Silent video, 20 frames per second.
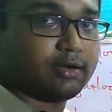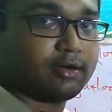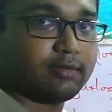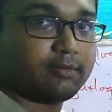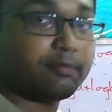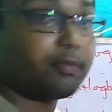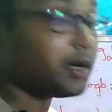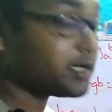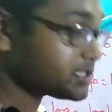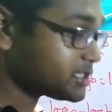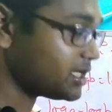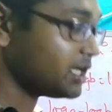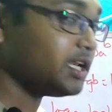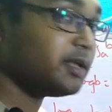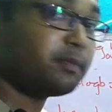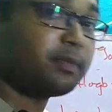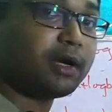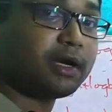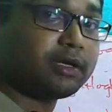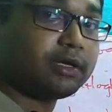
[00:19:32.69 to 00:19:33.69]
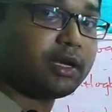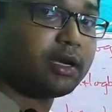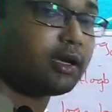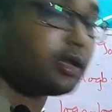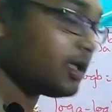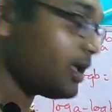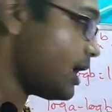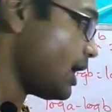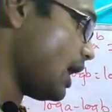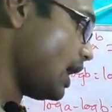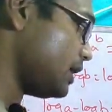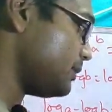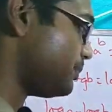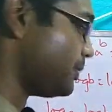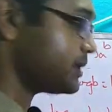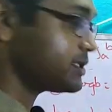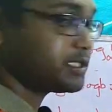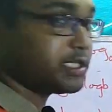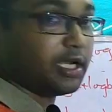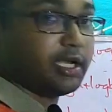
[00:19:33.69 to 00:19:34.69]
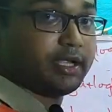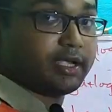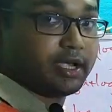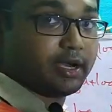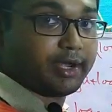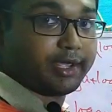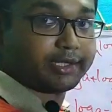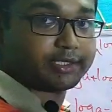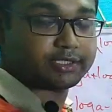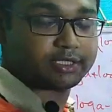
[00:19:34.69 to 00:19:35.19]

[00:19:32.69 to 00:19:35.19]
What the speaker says: Partially blunder and partially correct.